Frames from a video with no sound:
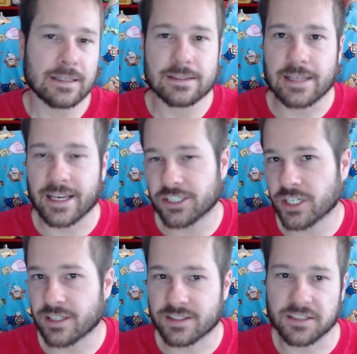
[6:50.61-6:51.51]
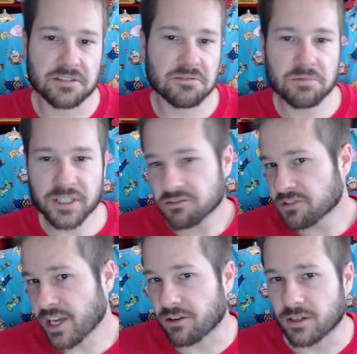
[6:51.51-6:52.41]
Sega Genesis,
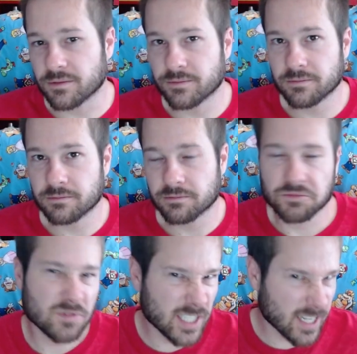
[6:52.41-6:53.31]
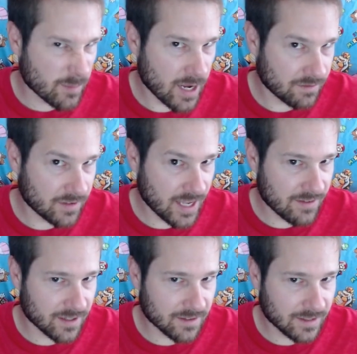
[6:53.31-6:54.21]
etc. Check them out if you haven't.